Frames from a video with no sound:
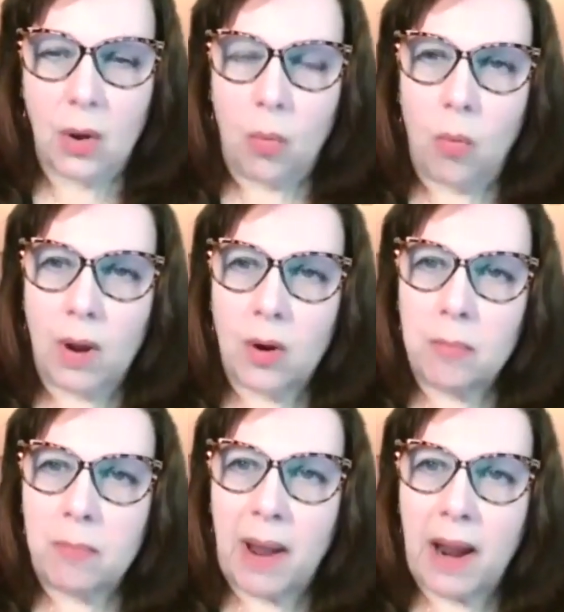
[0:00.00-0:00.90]
what are
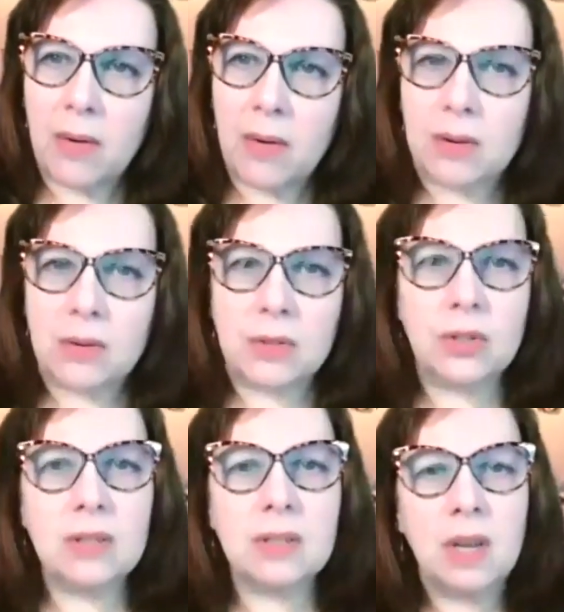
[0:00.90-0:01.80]
barriers?
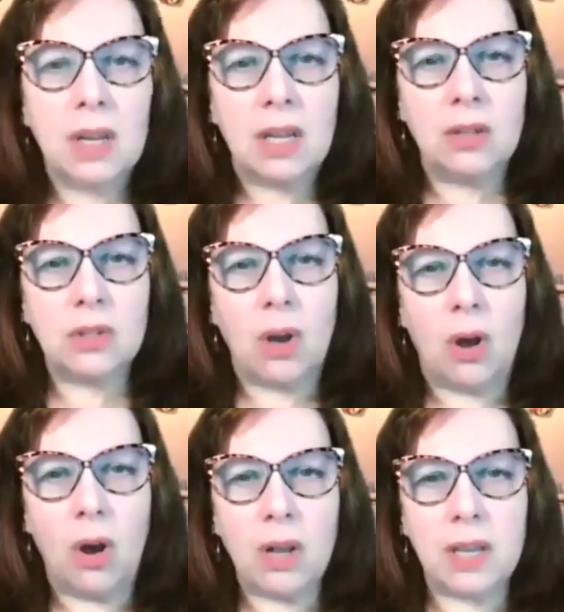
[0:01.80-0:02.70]
Just in
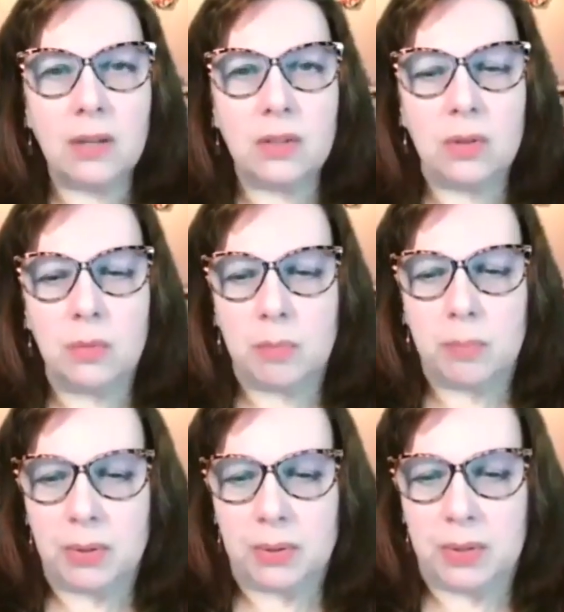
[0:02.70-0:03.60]
talking to a
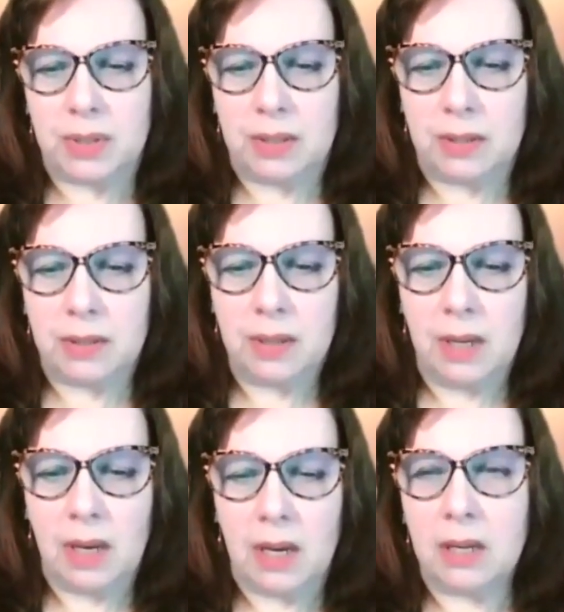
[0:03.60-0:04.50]
person,
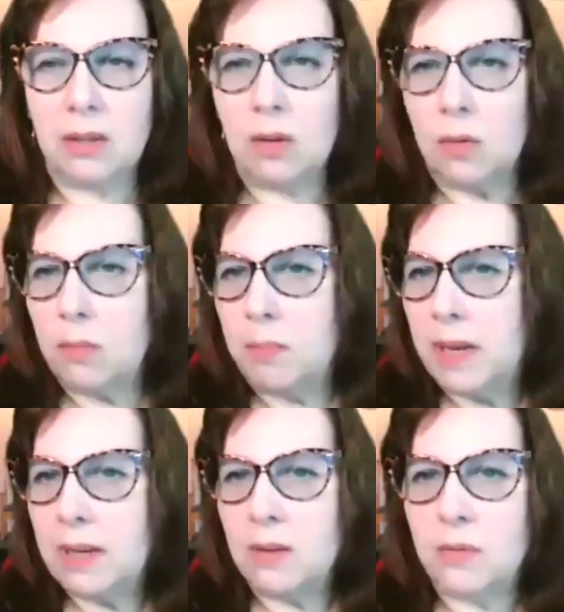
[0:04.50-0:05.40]
I know
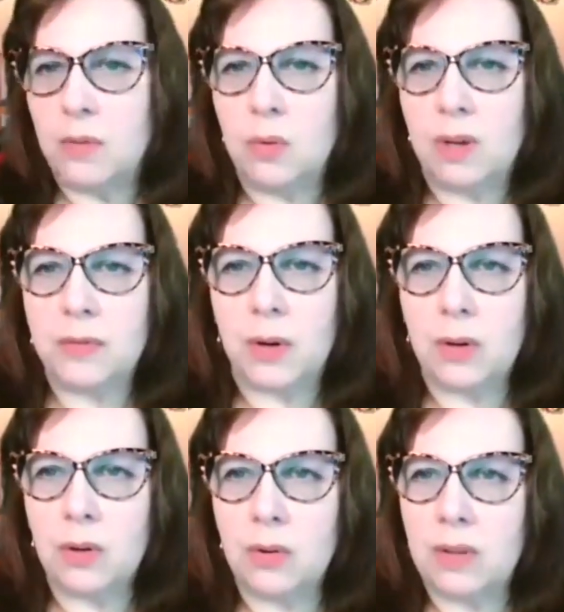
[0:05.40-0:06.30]
many of you have
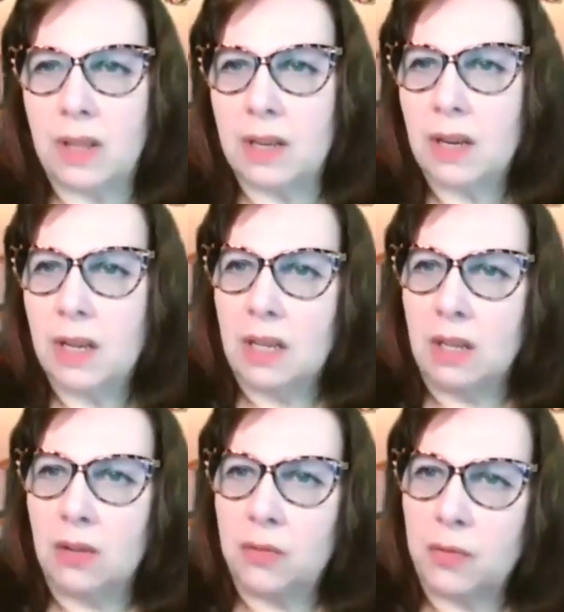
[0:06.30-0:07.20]
heard that
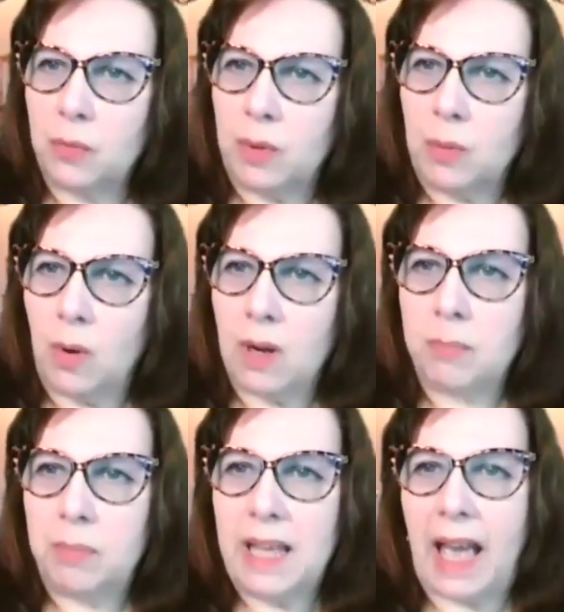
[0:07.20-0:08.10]
if we want to
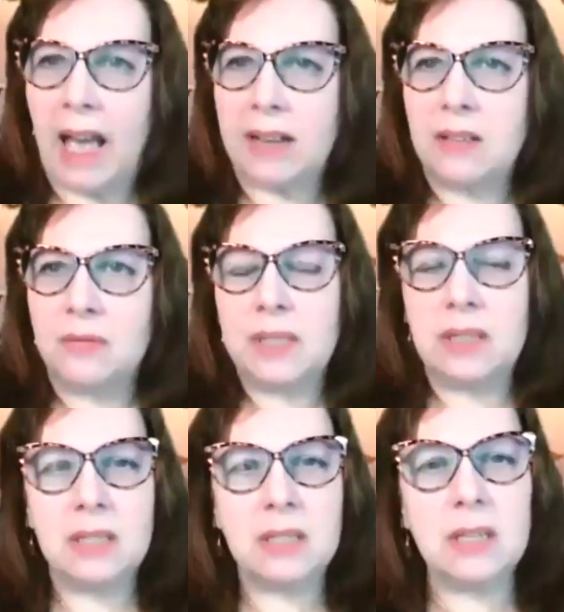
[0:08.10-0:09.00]
be actively
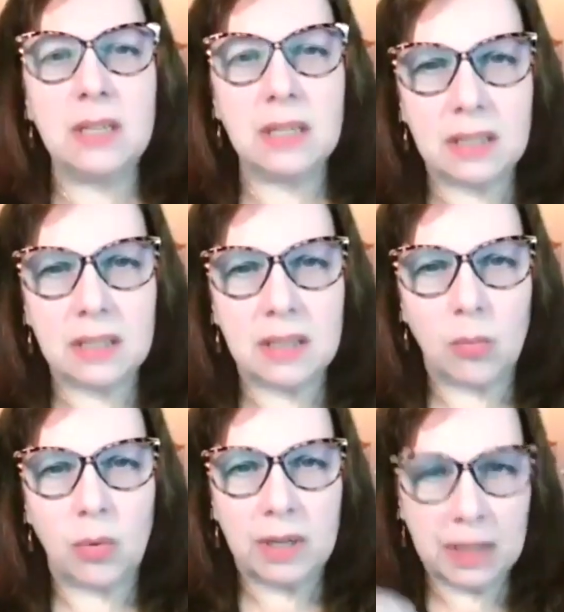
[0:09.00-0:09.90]
listening to
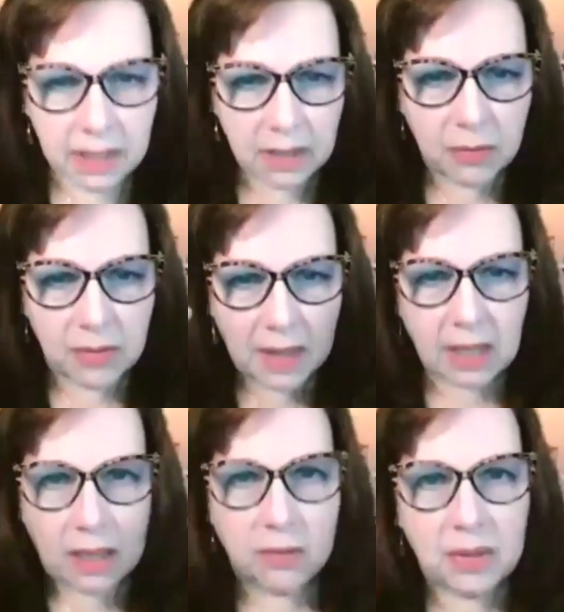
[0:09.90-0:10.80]
someone instead of
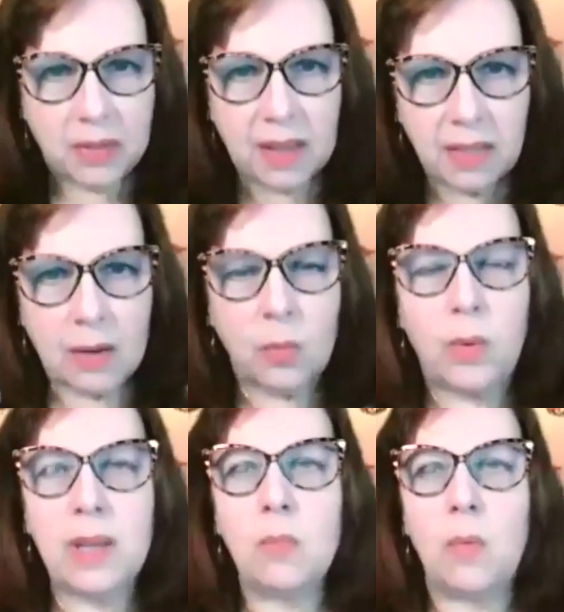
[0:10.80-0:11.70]
thinking of the thing that
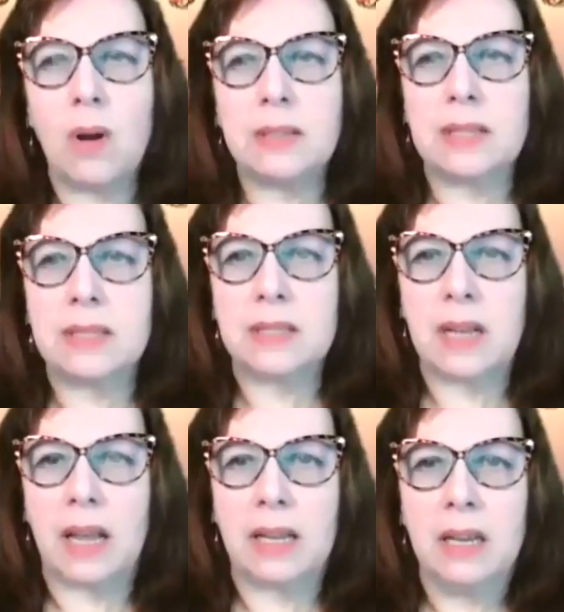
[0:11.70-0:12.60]
we want to
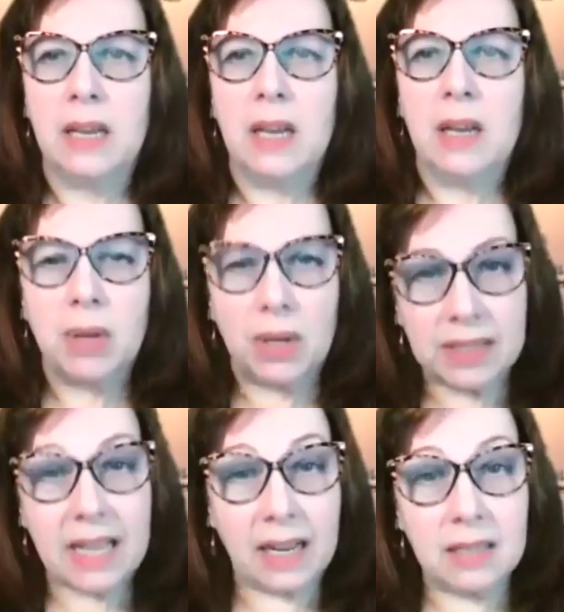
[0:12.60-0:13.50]
say,
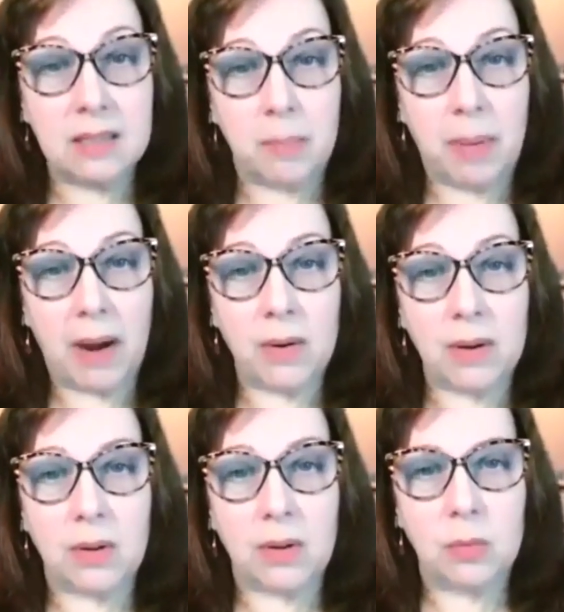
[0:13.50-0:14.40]
because that is a
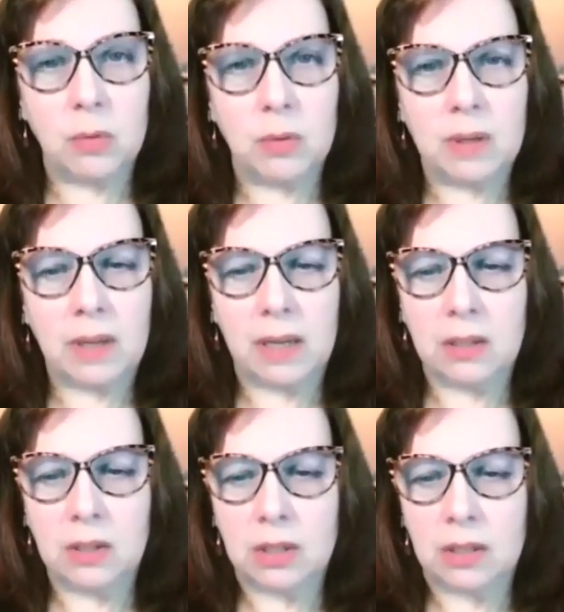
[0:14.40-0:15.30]
barrier to
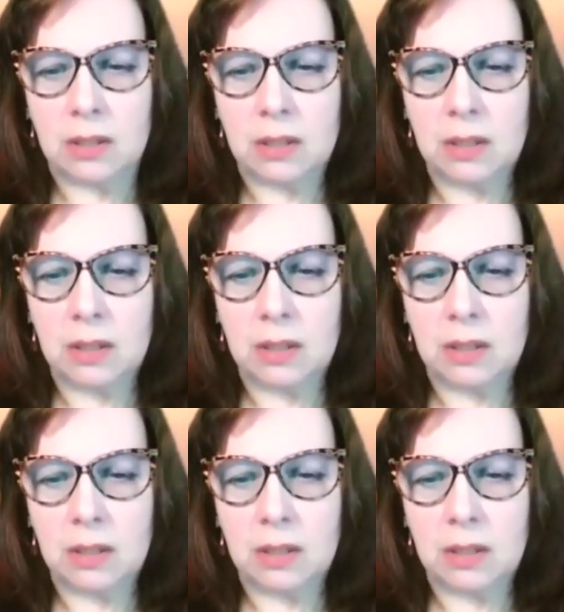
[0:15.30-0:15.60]
communication.